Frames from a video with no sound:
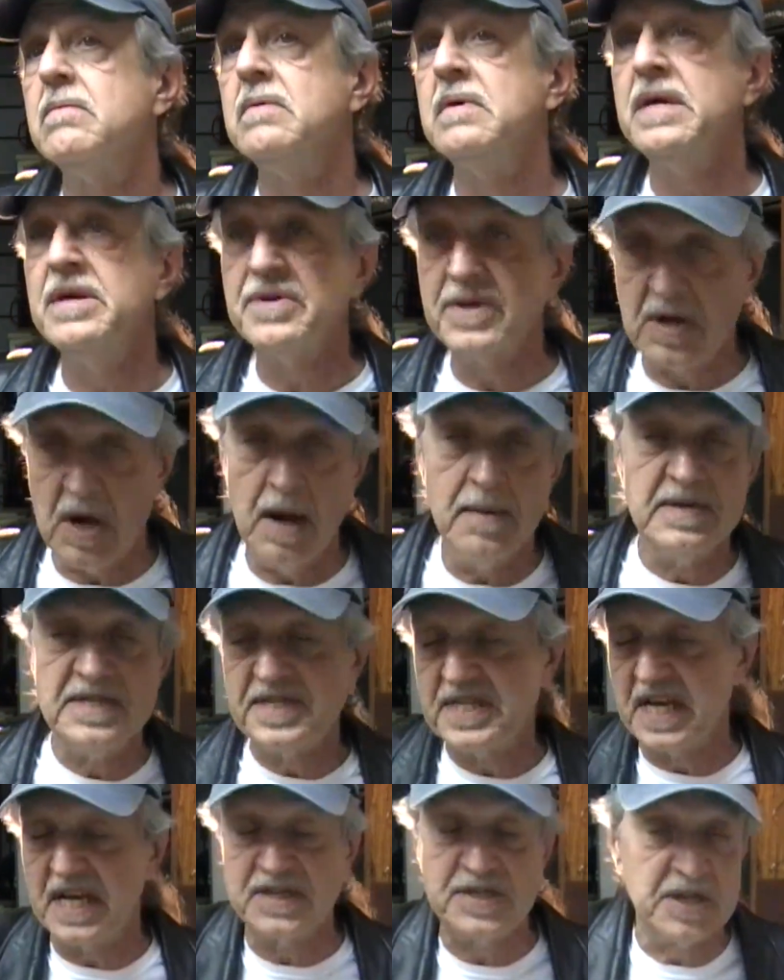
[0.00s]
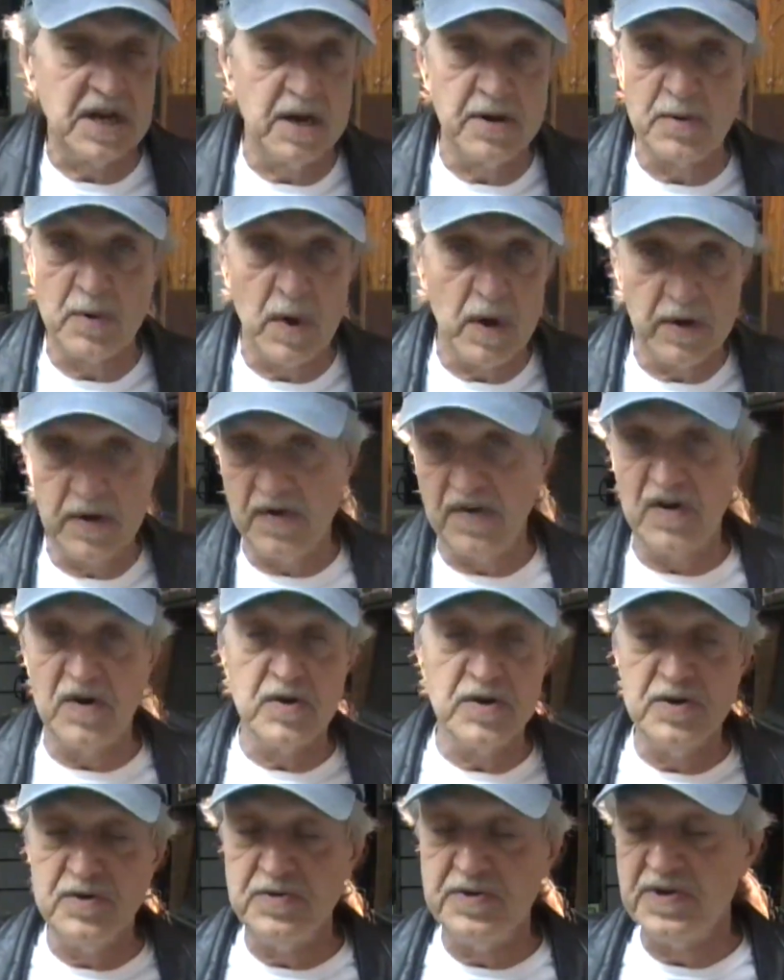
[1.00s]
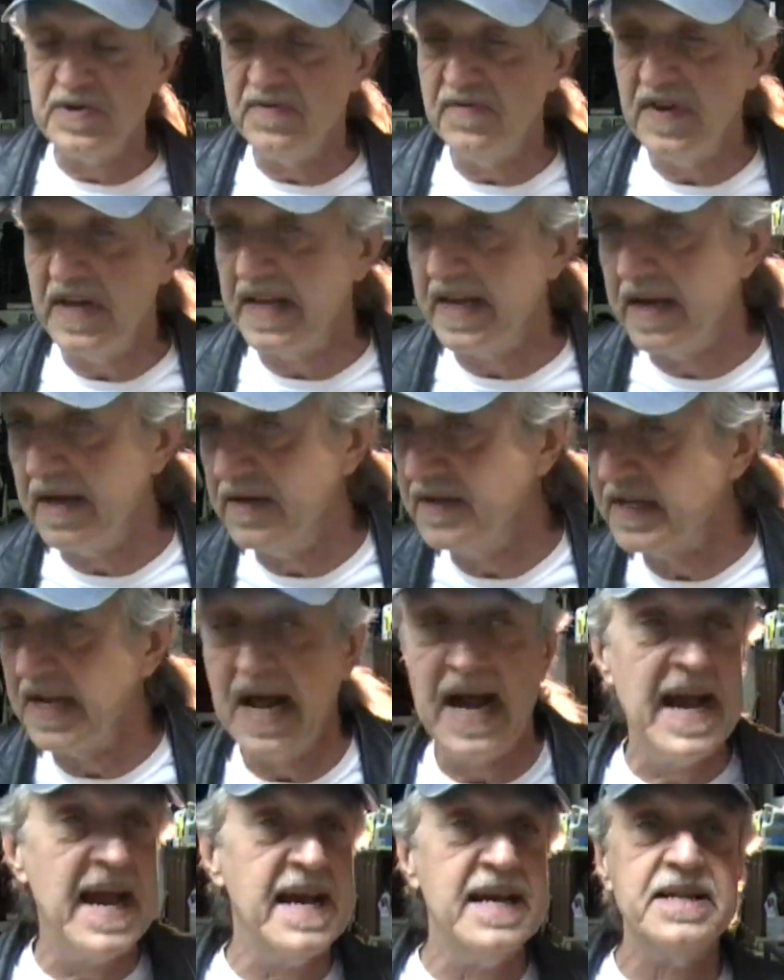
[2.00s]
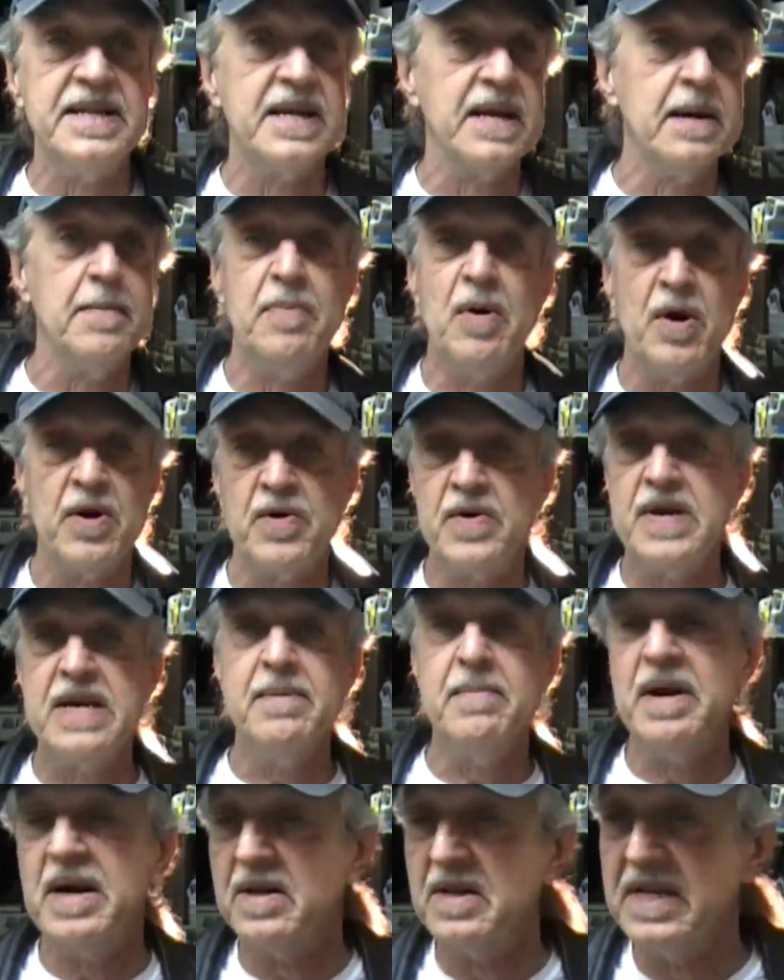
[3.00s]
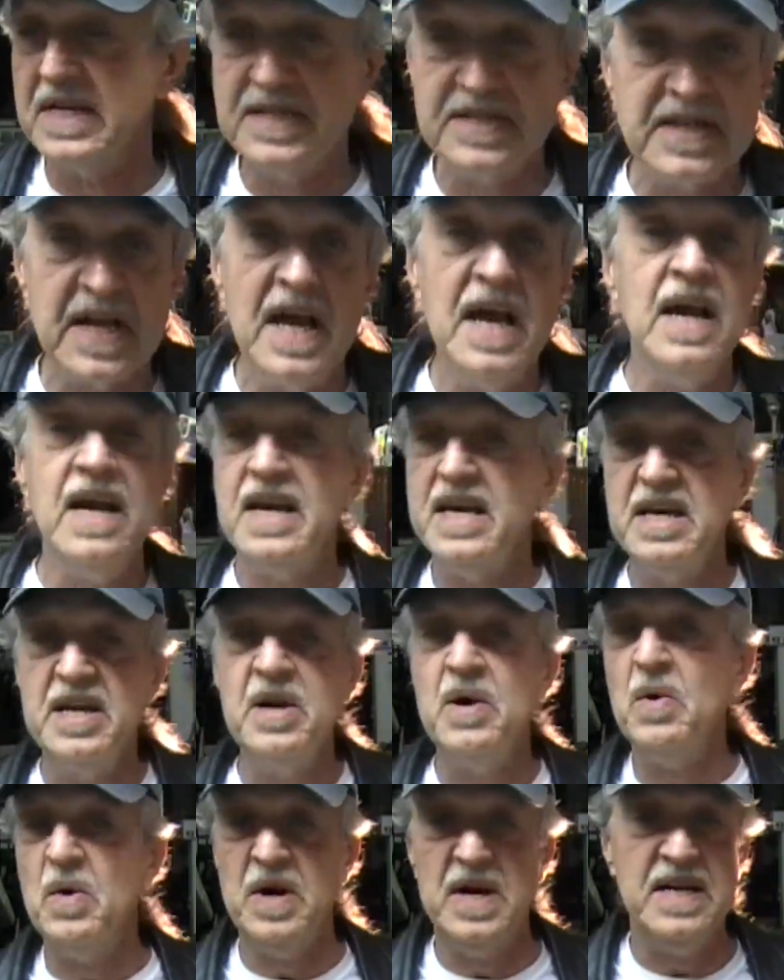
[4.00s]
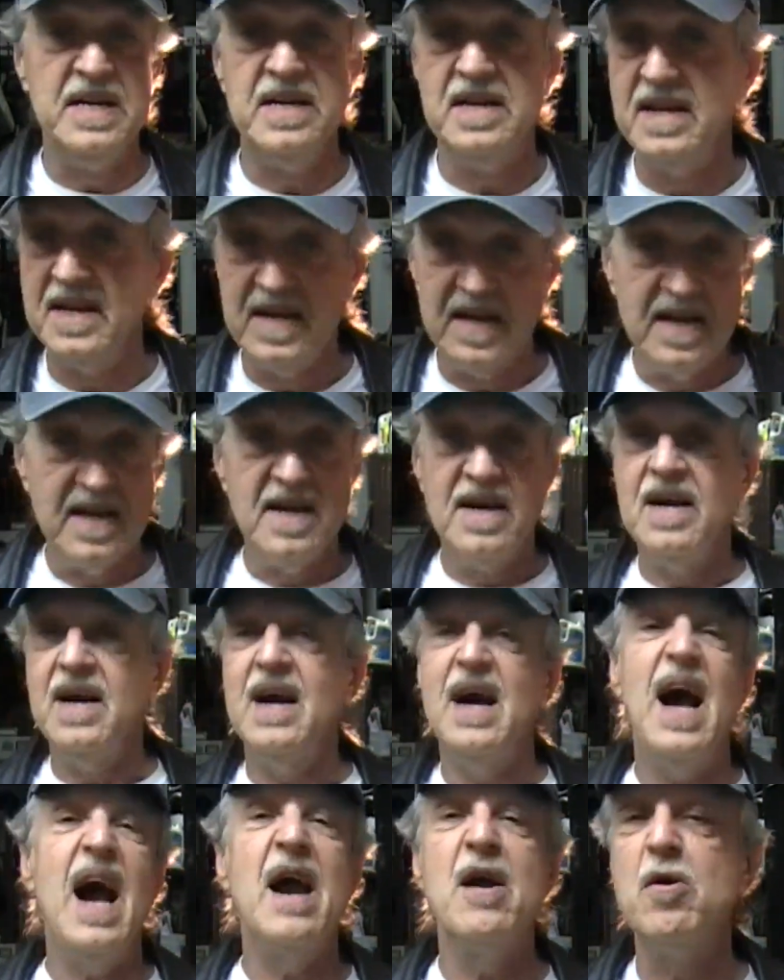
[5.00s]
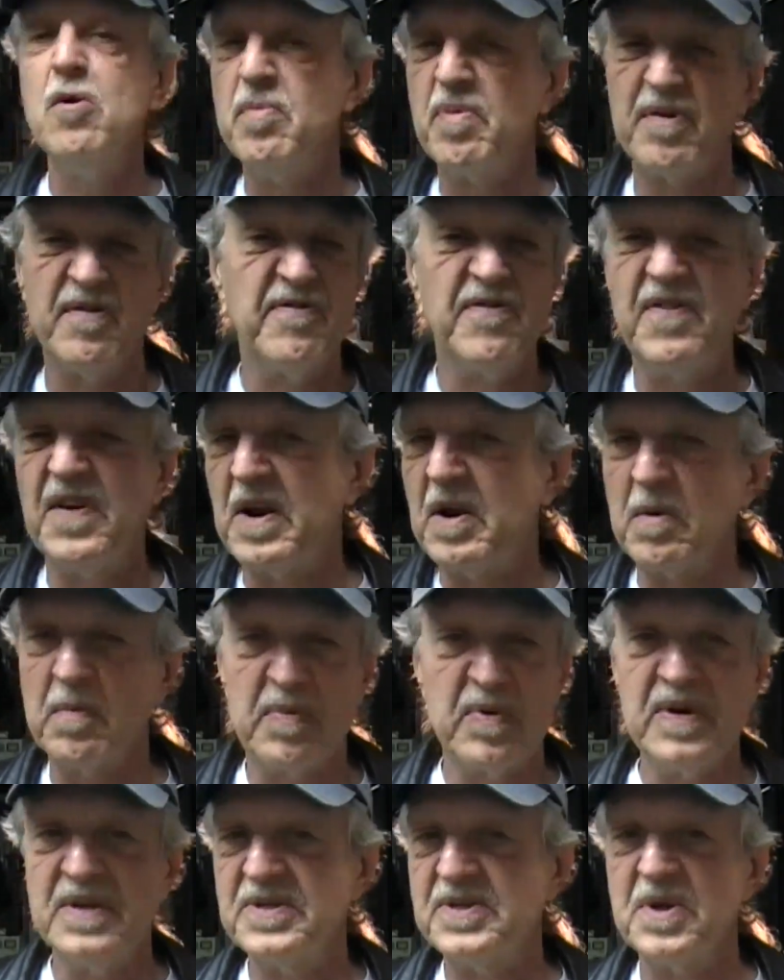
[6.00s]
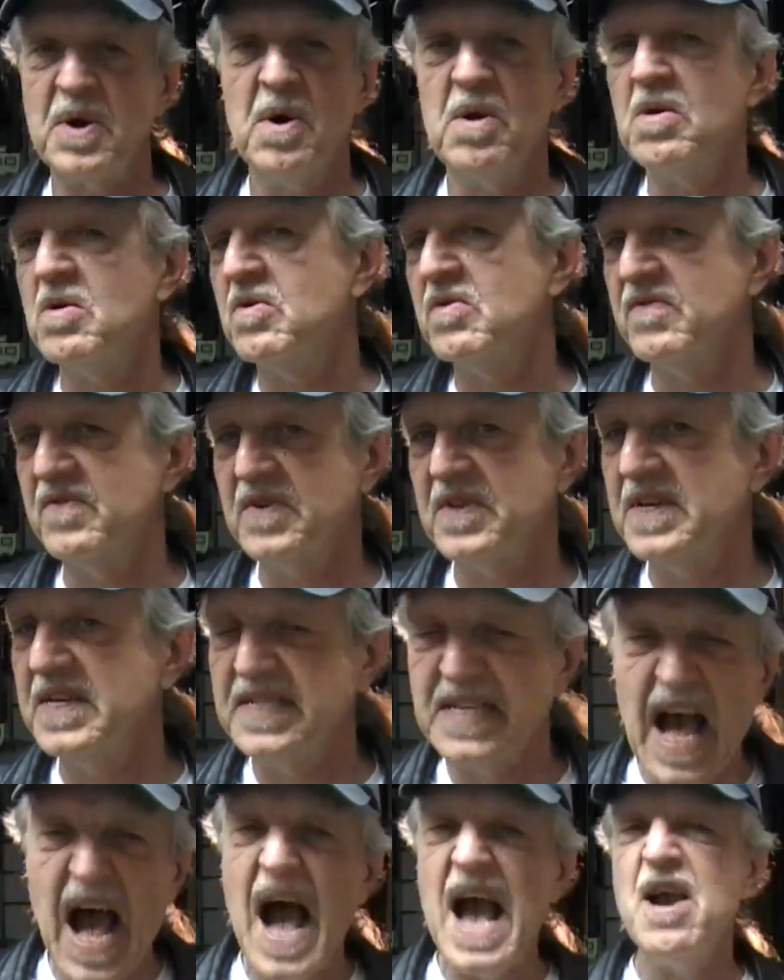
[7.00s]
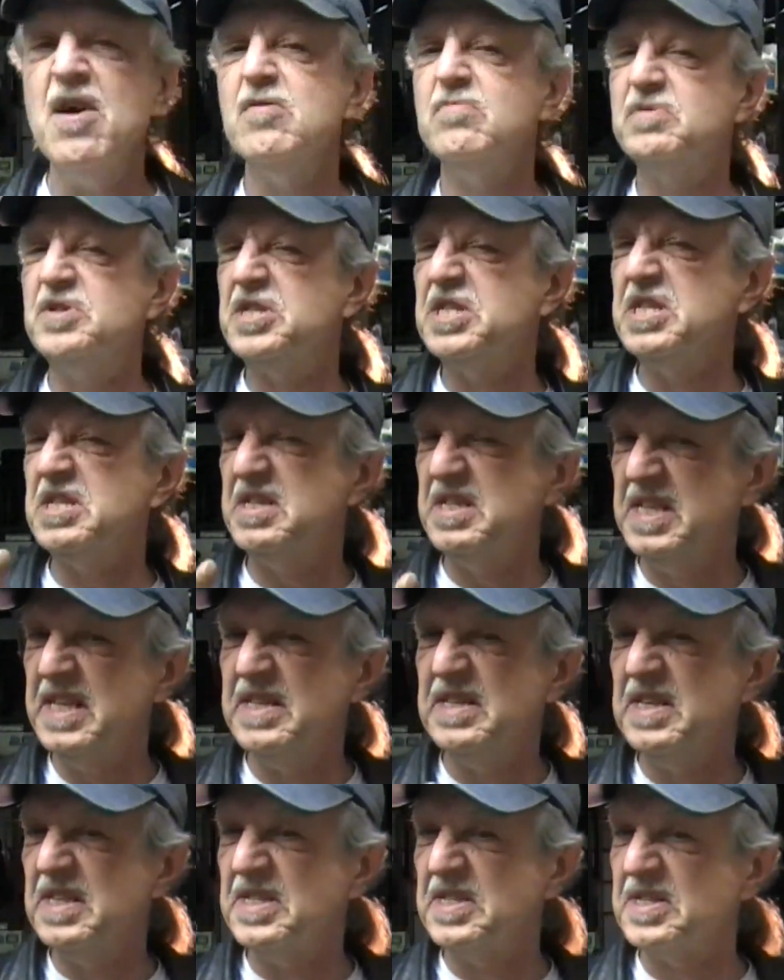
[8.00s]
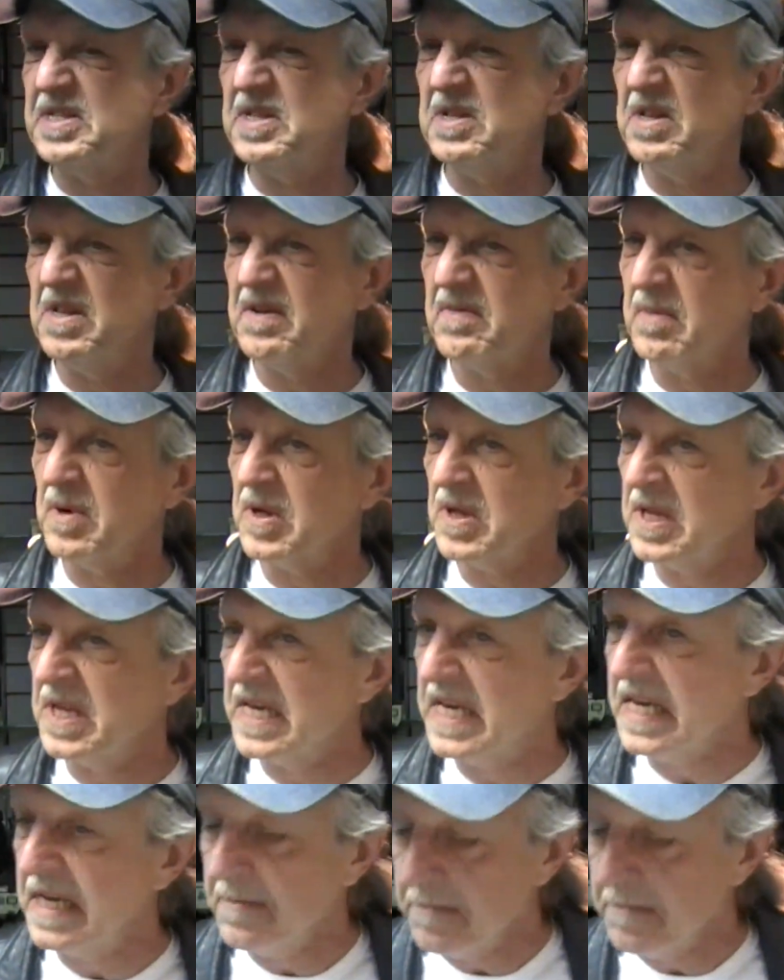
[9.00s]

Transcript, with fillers: in the comment section under one of her YouTube videos and I ended up on her email list. You know what? I hope her fingerprints are all over this. I hope she did this deliberately.